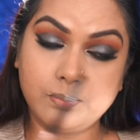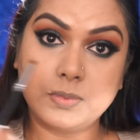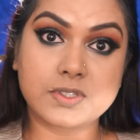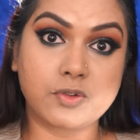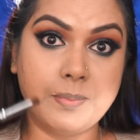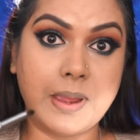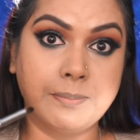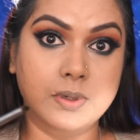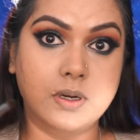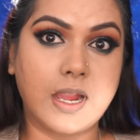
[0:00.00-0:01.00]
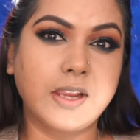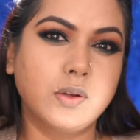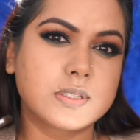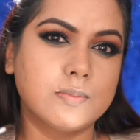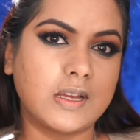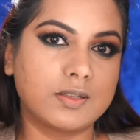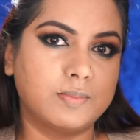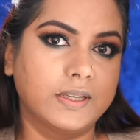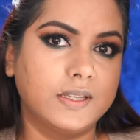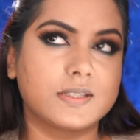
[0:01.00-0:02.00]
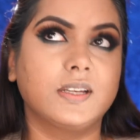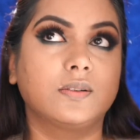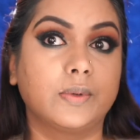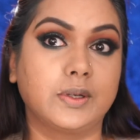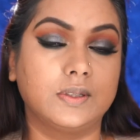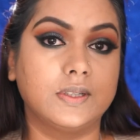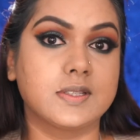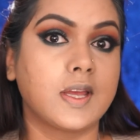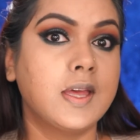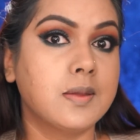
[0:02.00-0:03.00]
Because remember, I know sometimes blending is like, oh my goodness,